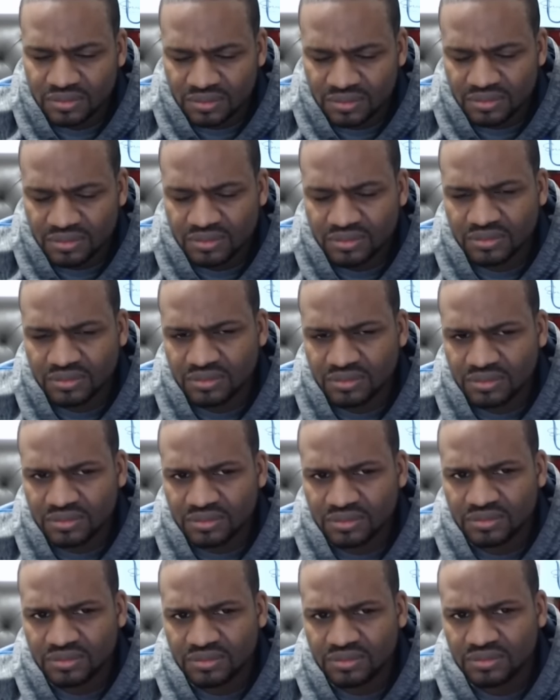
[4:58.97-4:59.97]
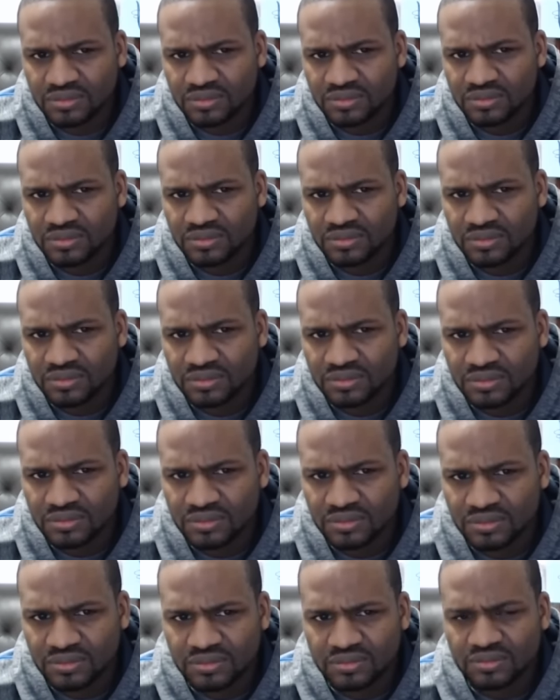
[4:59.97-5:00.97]

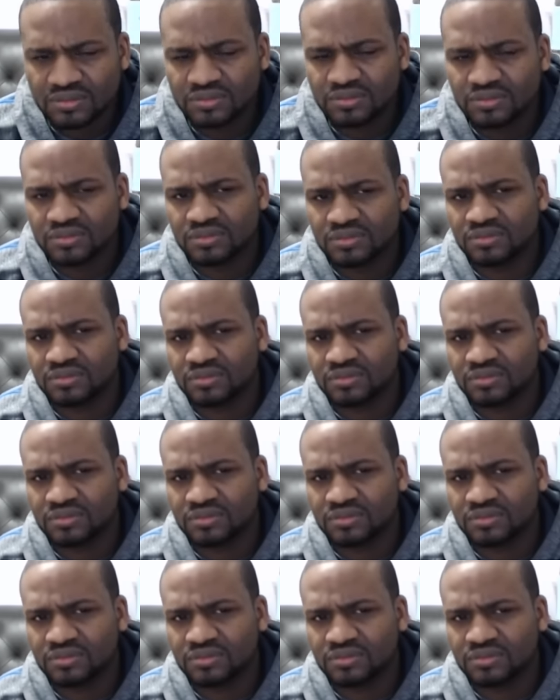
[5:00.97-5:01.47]
The person shown says nothing.